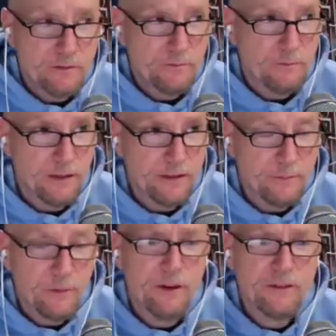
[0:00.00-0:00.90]

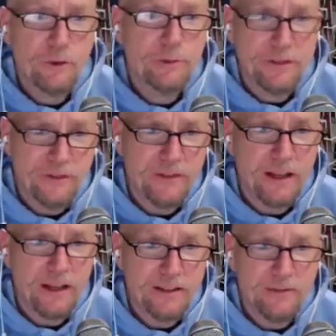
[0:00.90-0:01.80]
remember I told you about the
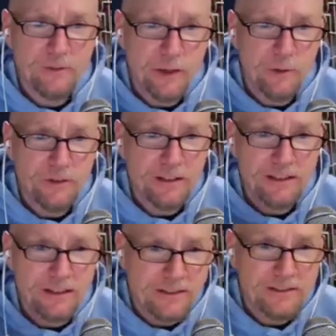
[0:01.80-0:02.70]
stocking where I always get like